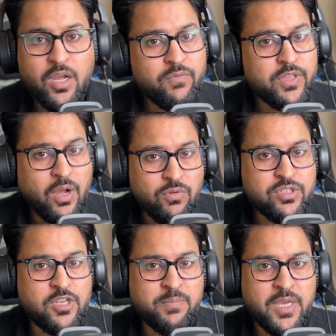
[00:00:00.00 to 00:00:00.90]
Without
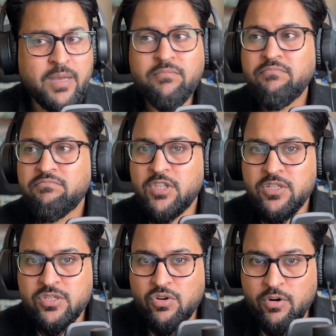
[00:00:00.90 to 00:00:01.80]
CPM, this
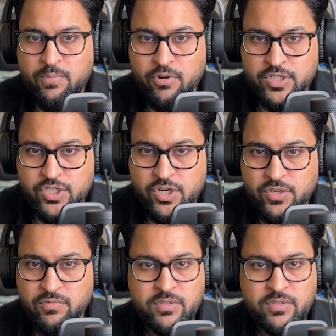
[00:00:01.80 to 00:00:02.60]
is not project schedule.